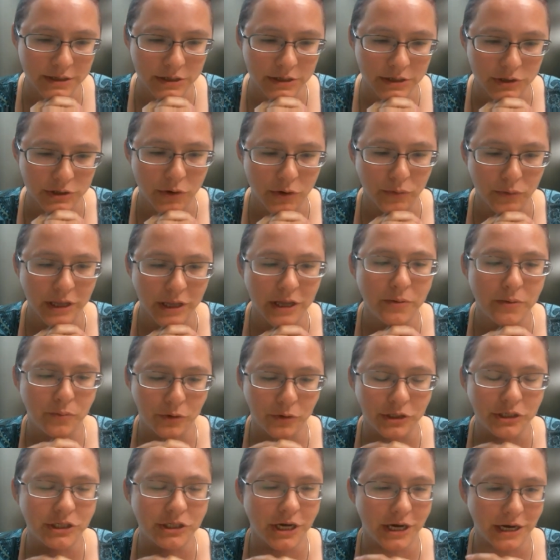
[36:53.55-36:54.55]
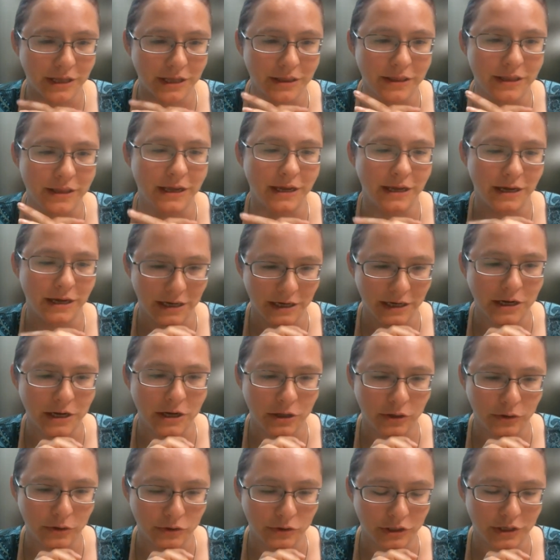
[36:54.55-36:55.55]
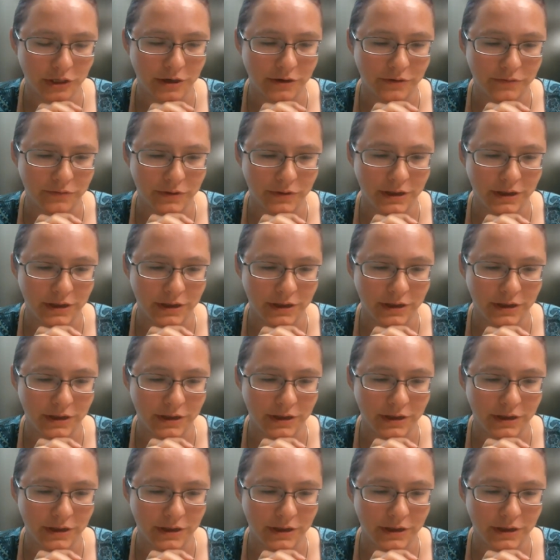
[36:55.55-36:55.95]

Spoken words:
So I really appreciated the inclusion of